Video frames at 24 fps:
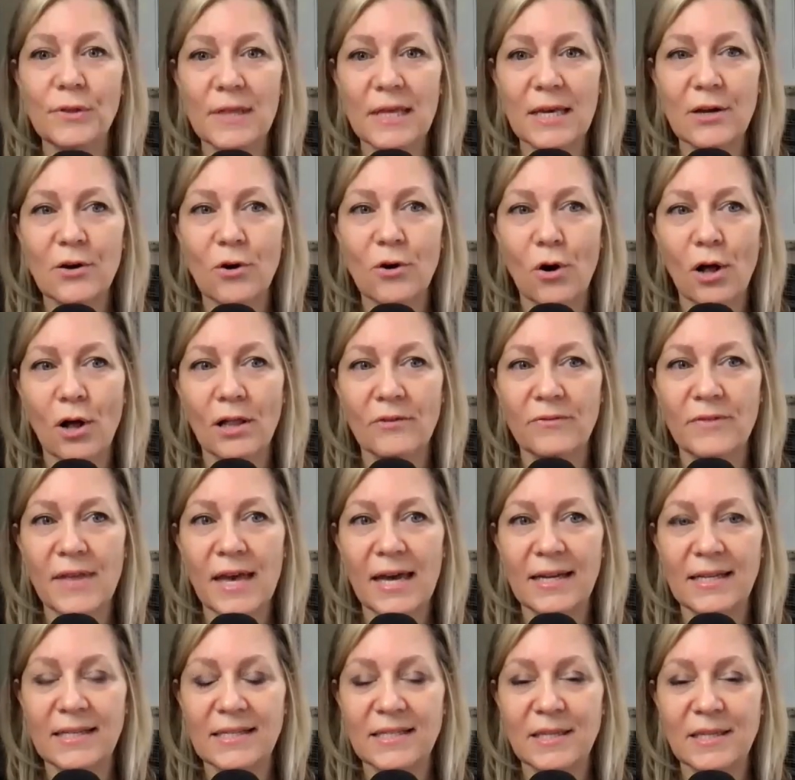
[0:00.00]
think all of
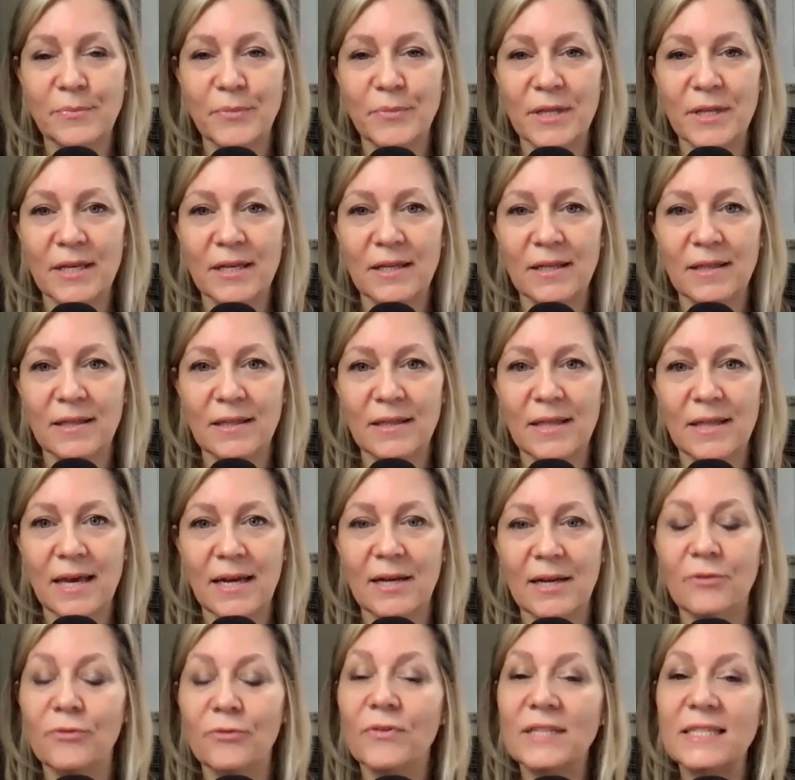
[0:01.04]
that is something
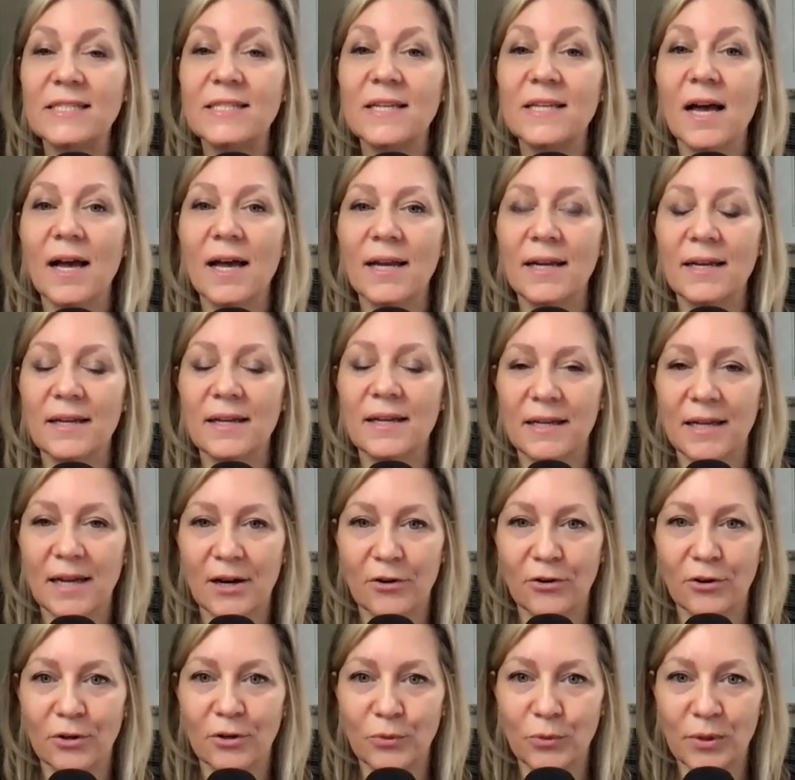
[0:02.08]
that if it's not
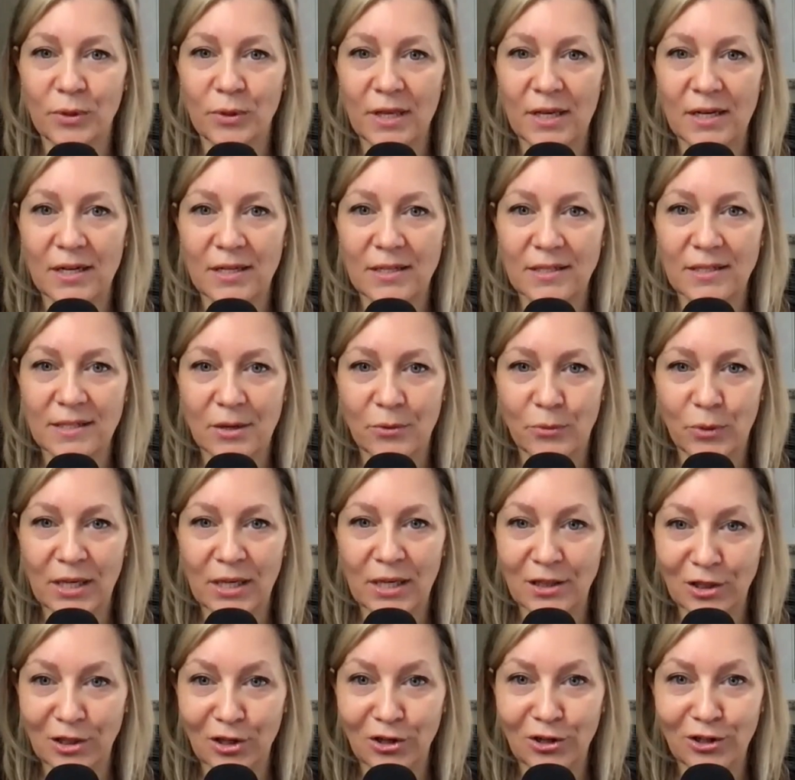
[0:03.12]
inherent within us, that we
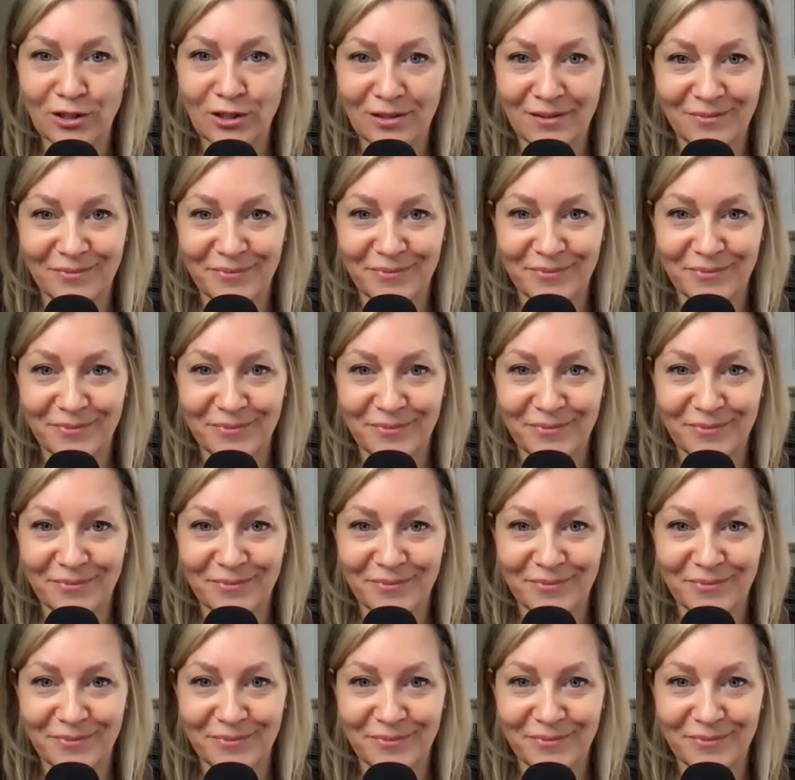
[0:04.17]
can learn?